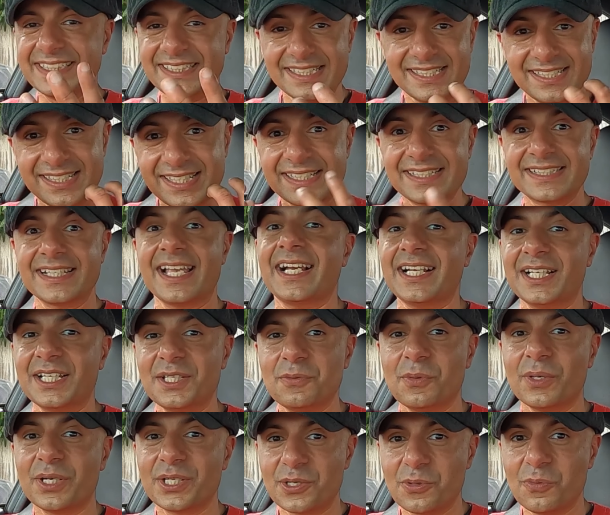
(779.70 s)
this is exactly
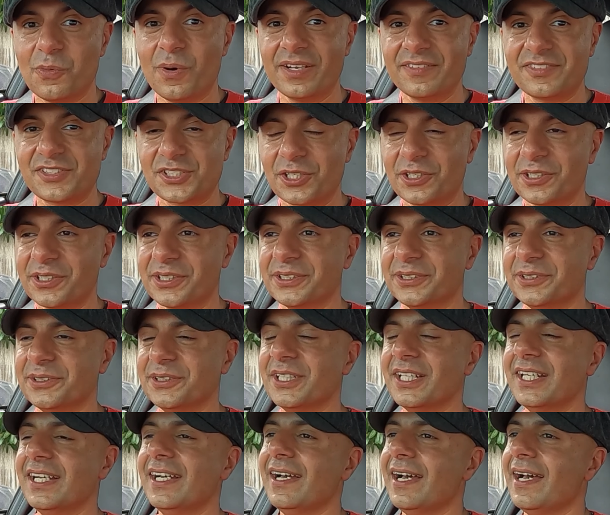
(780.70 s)
why your wife shot you.
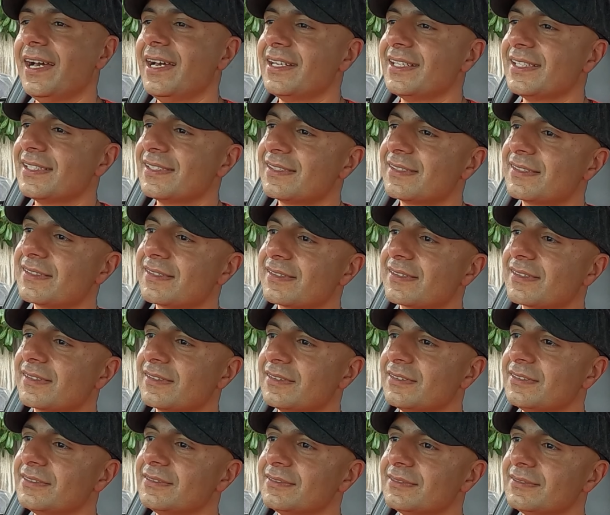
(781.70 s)
And it's just
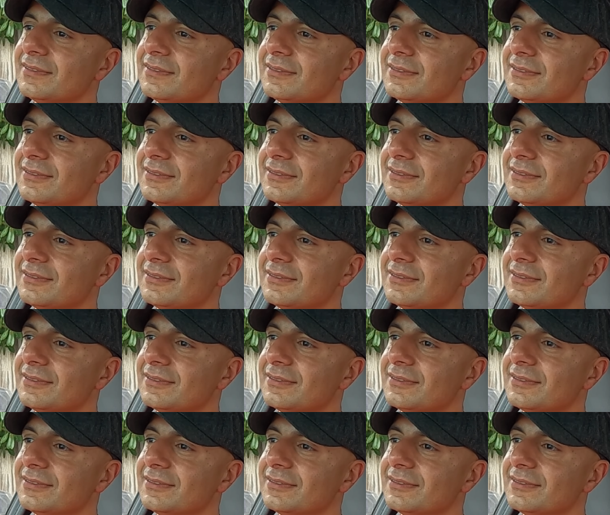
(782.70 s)
kind of,